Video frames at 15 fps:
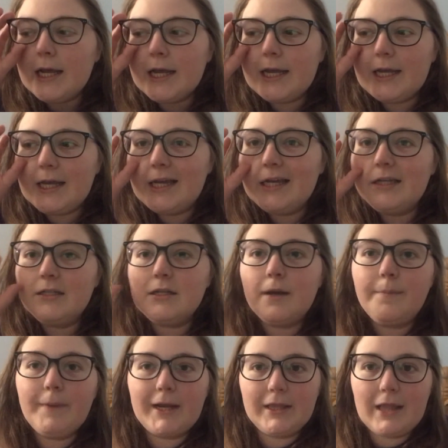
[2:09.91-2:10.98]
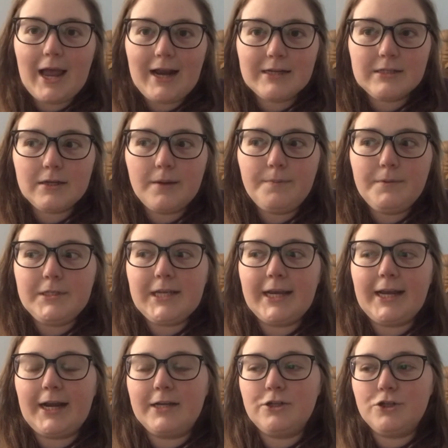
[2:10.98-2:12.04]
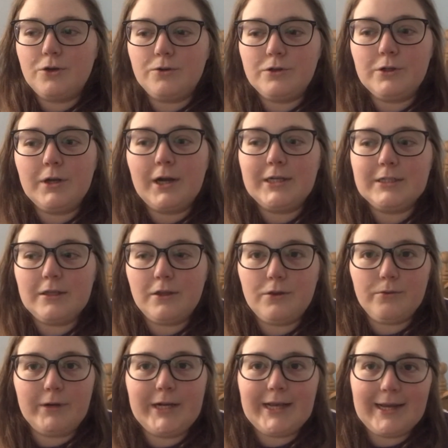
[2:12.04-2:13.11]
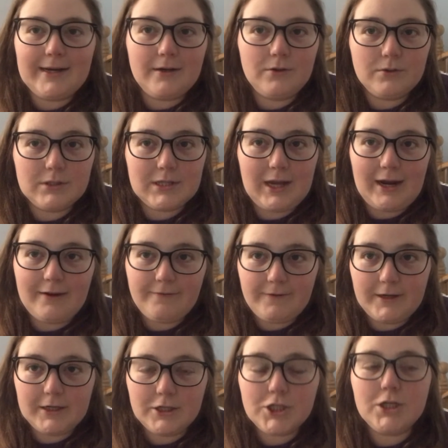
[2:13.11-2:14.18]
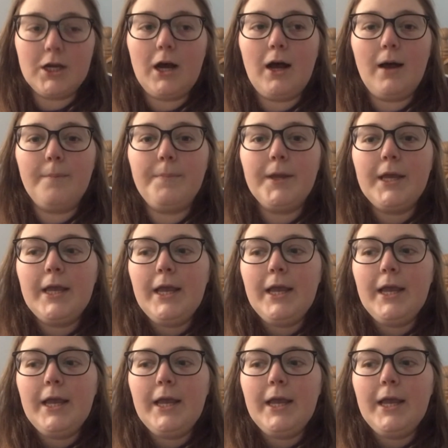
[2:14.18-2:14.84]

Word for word: And my last update, I showed you guys the three candles that I finished up